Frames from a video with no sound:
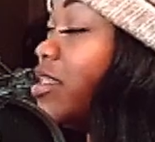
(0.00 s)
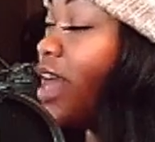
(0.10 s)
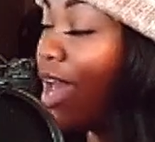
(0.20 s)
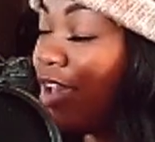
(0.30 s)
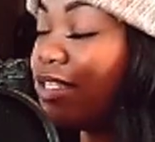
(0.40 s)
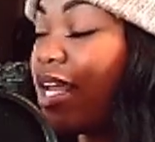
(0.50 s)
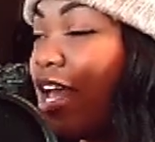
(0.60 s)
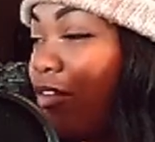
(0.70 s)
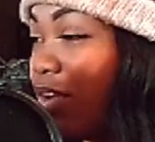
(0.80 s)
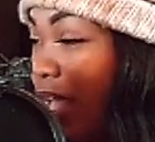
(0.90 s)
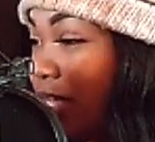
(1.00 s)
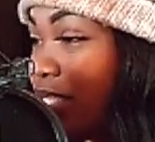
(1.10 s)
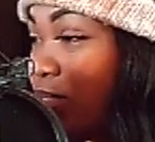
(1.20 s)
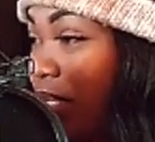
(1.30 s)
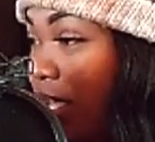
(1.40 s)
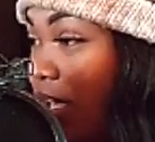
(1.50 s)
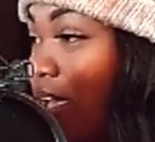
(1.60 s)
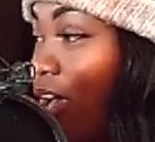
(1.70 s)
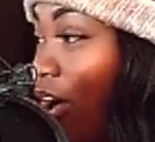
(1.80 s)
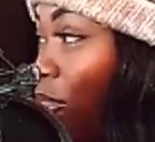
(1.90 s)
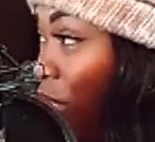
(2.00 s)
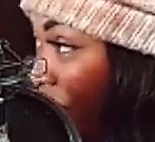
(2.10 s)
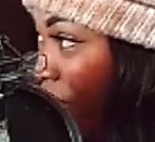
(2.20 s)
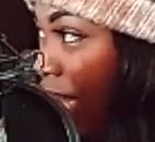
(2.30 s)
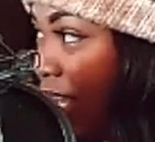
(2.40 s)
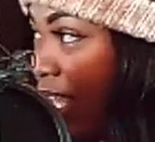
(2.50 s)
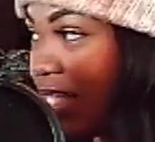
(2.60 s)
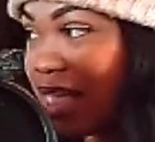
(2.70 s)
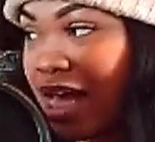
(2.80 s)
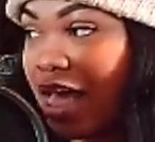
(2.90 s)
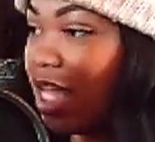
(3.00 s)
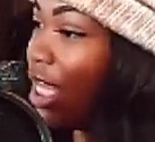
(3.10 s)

the haves and the have nots, but on P Valley, it's like